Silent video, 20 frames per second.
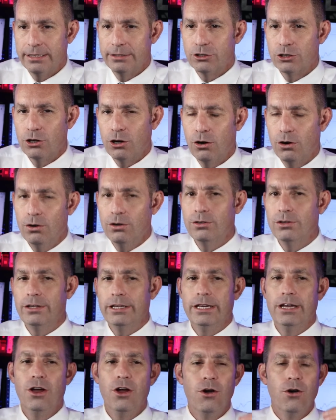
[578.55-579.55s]
It's
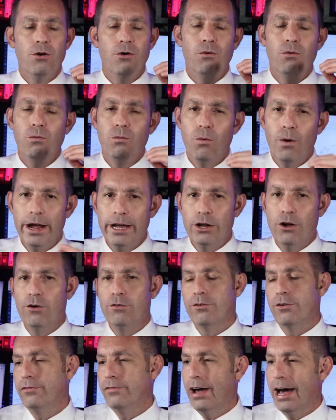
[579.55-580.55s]
currently way
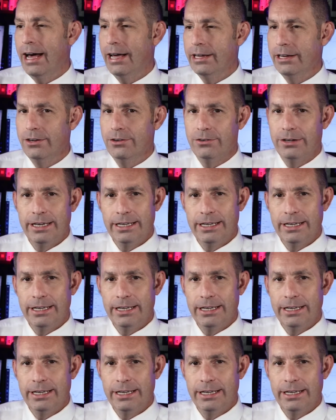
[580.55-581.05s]
overvalued.